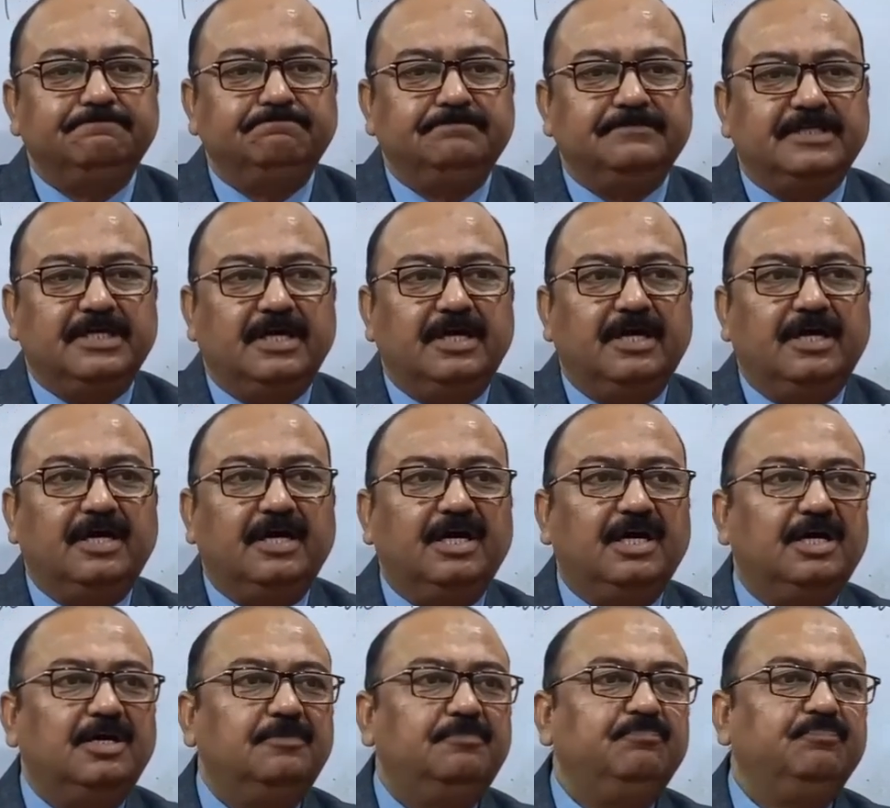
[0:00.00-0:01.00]

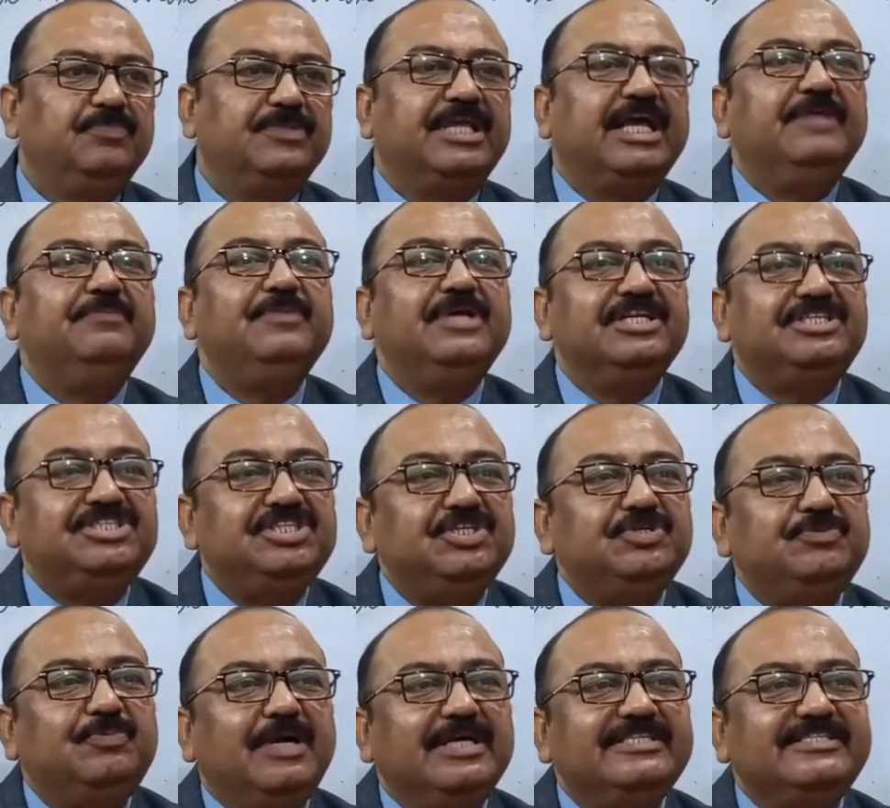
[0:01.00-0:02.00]
can be
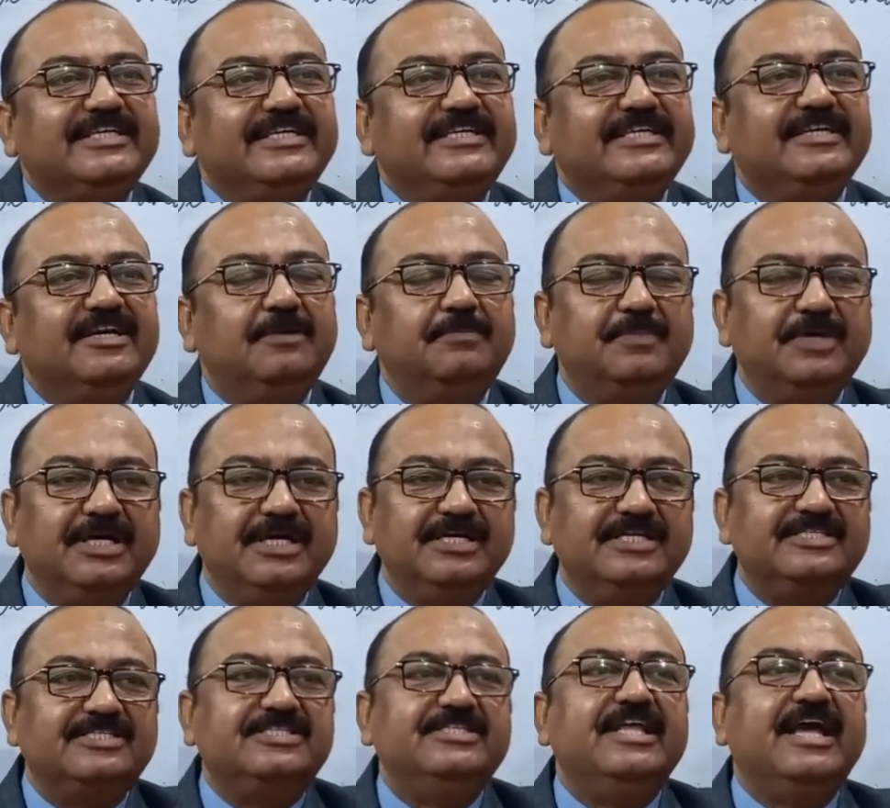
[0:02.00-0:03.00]
achieved by setting up
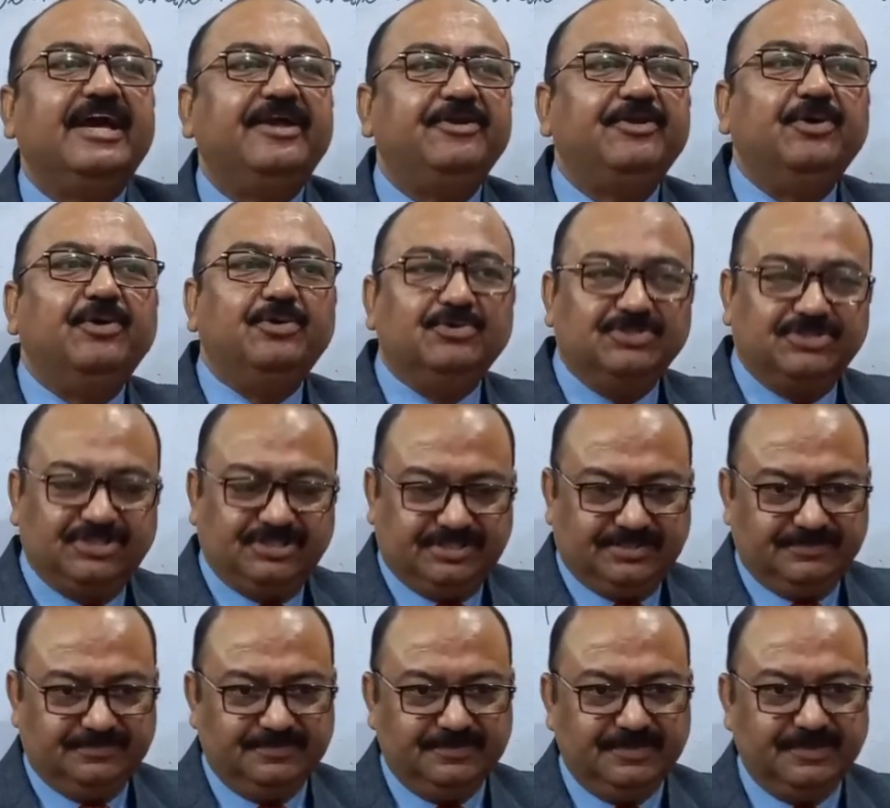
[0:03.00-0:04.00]

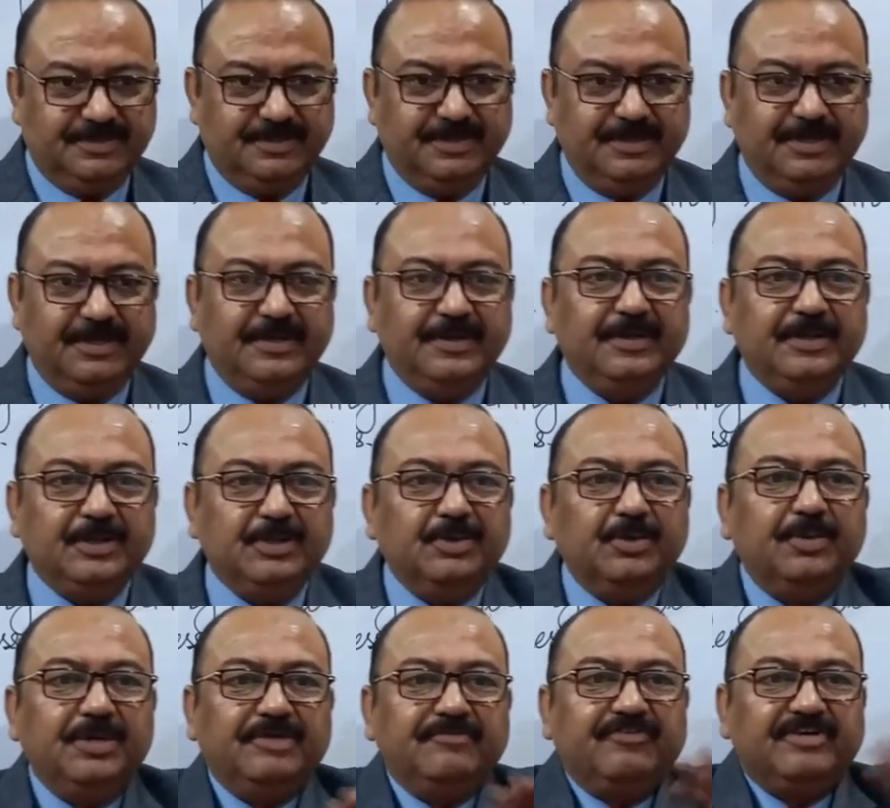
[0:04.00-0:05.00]
scenarios.
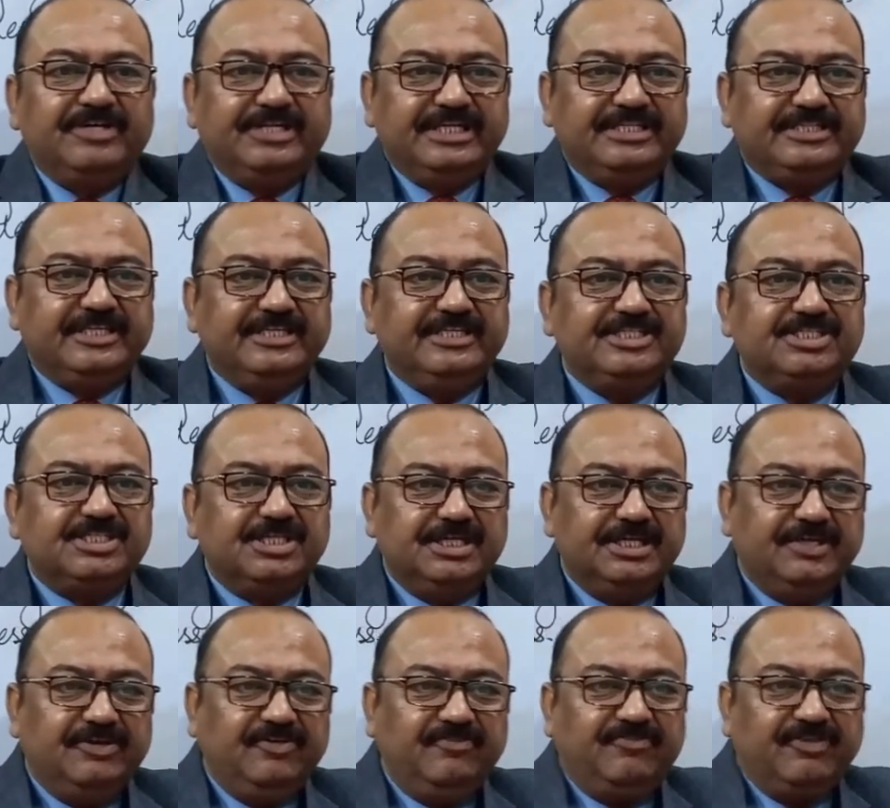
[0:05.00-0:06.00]
If a teacher
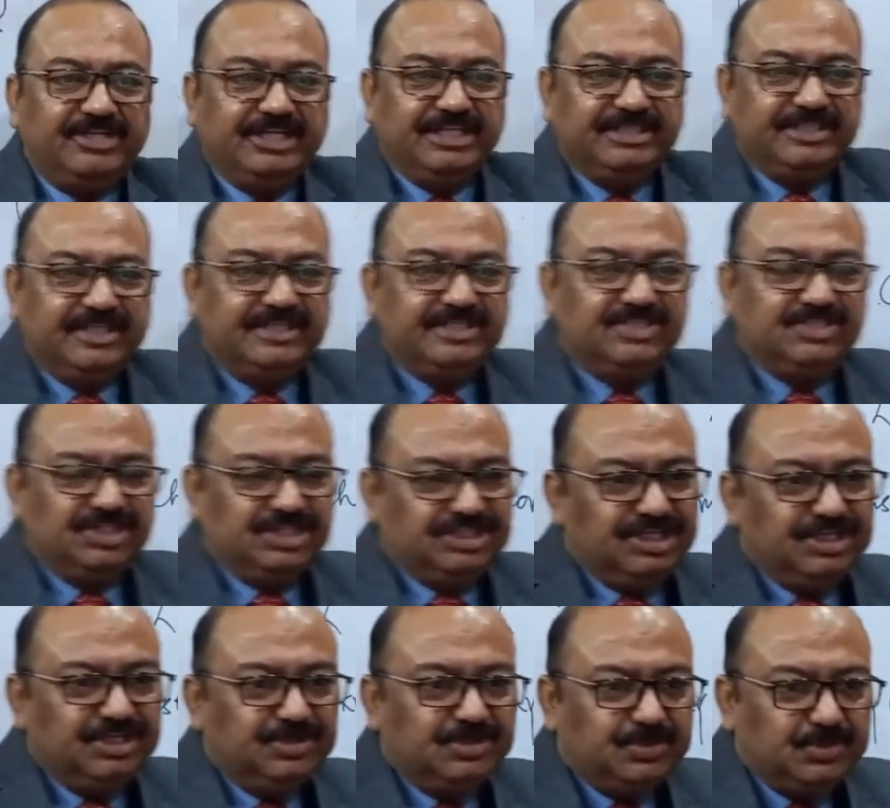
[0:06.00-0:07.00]
is
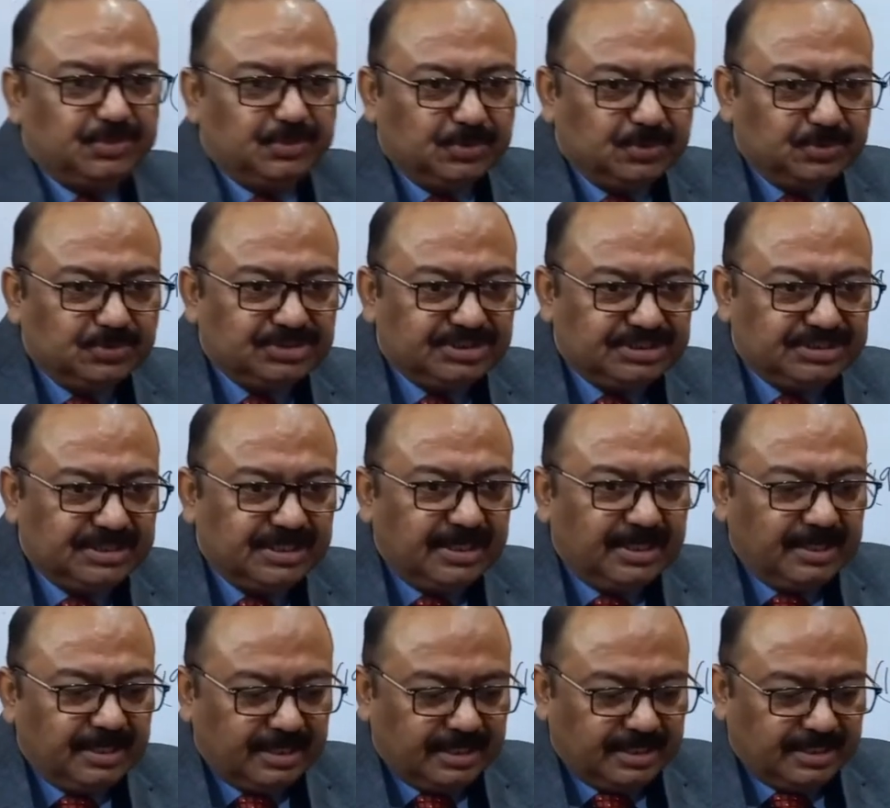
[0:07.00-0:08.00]
teaching through
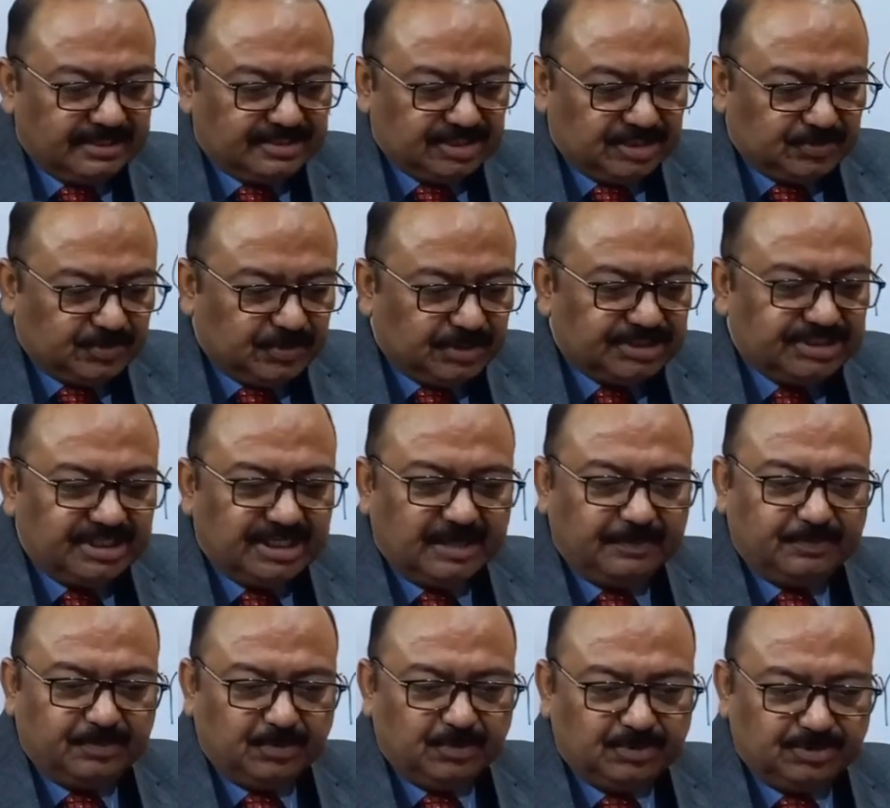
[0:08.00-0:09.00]
situational
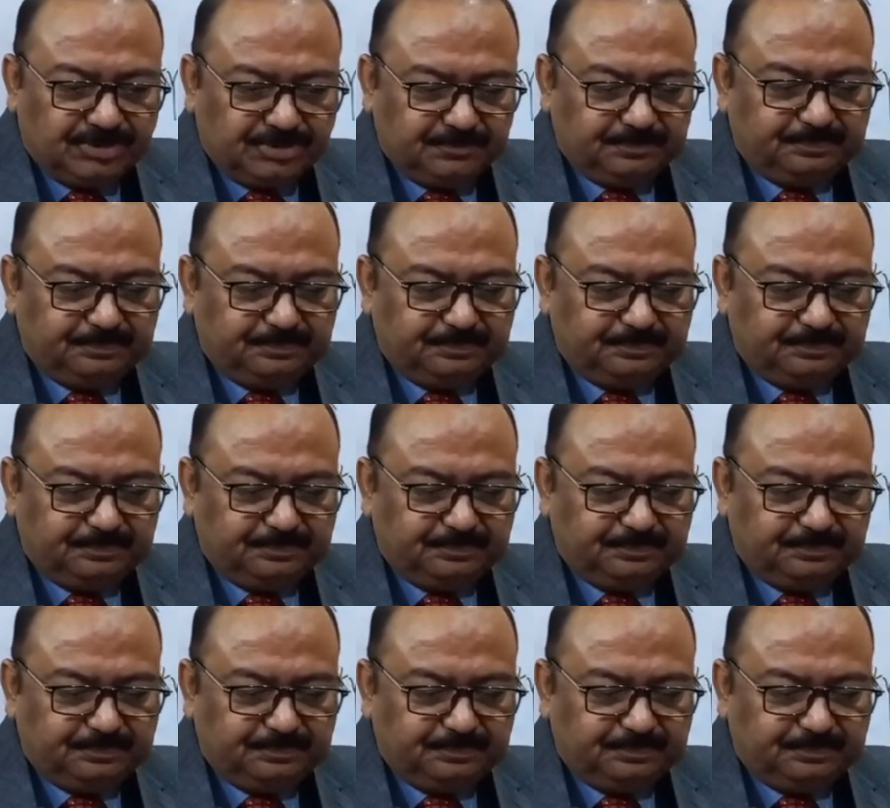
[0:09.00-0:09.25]
approach,